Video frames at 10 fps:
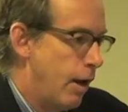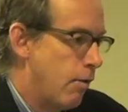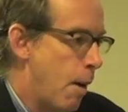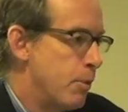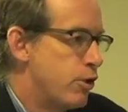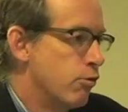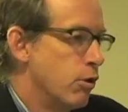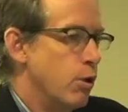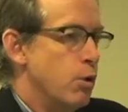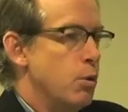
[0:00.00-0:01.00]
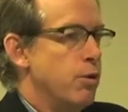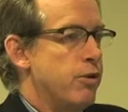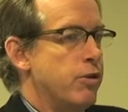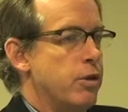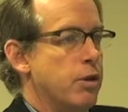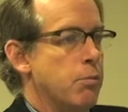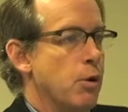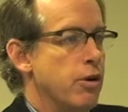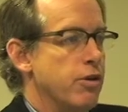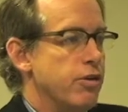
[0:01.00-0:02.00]
Robert Giroux, who was
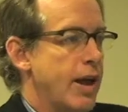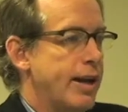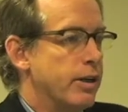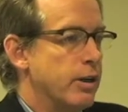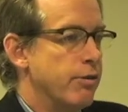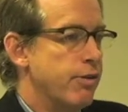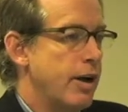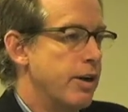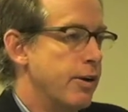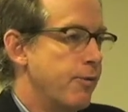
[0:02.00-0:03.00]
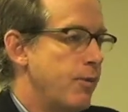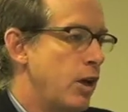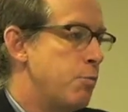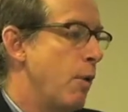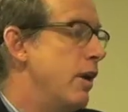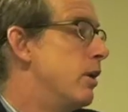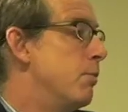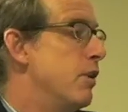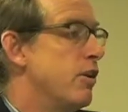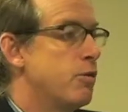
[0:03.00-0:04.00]
Merton's editor and friend, explained it to
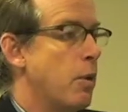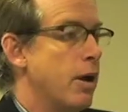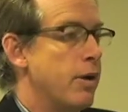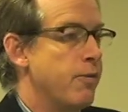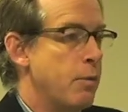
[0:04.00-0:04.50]
me this way.